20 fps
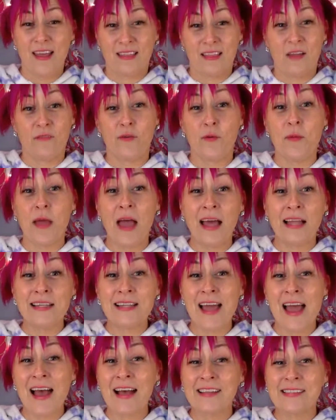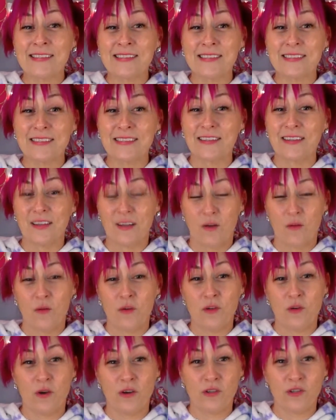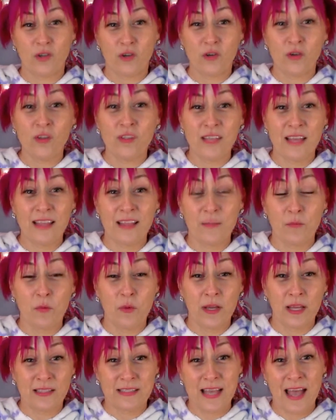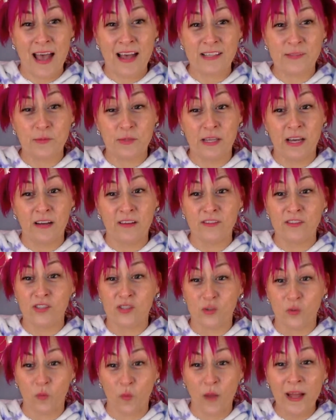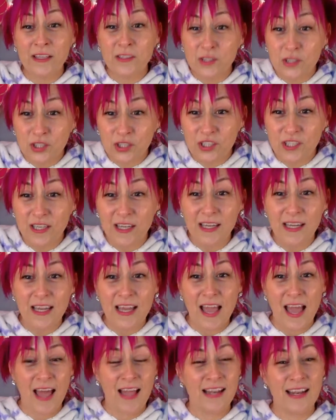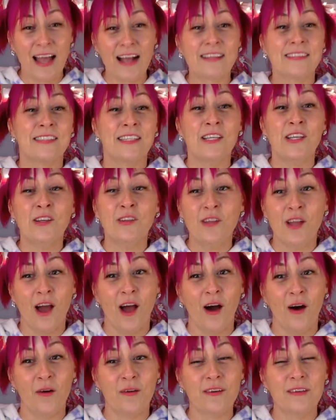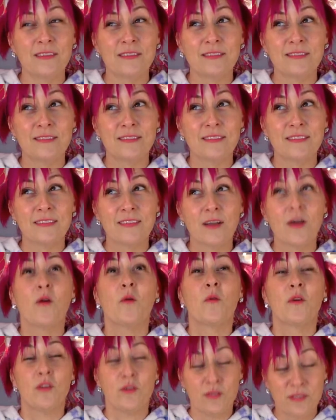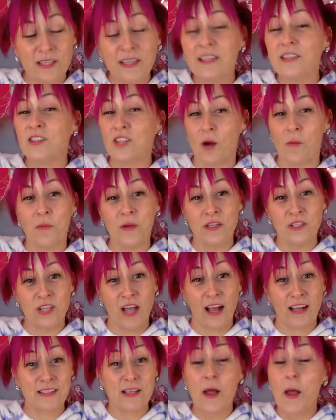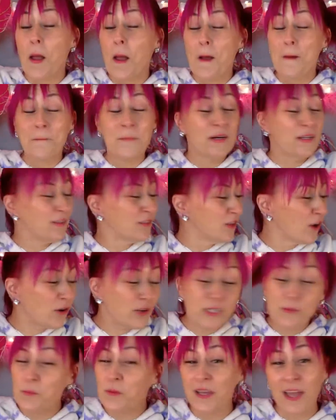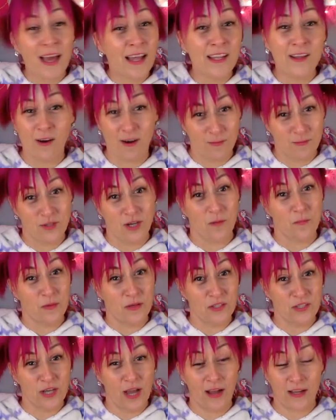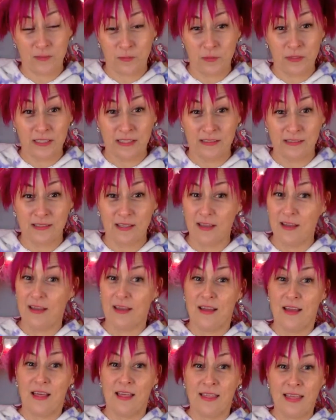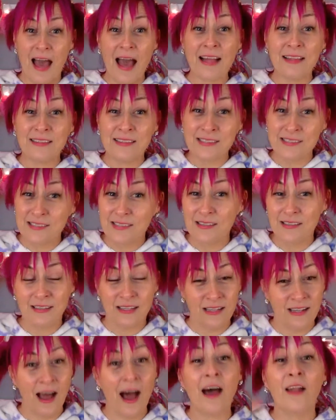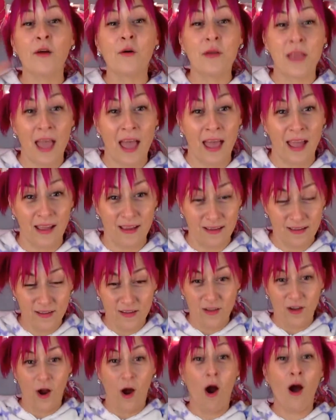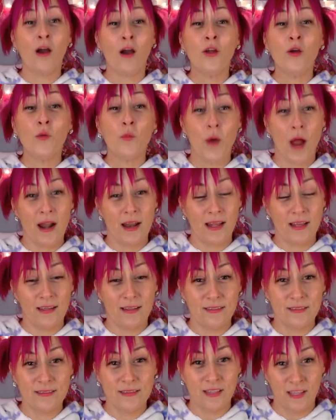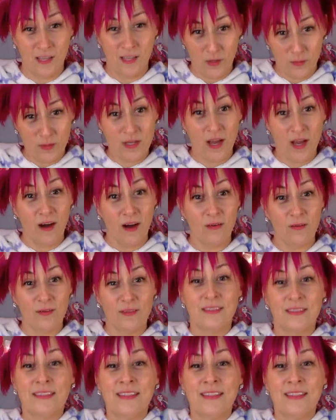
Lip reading: Then from N to S, we do our circles. And then when we get to S, we yell switch. And next thing you know, we do seated jumping jacks. But no spaghetti arm jumping jacks, please. That's not okay. Are you ready? Here we go.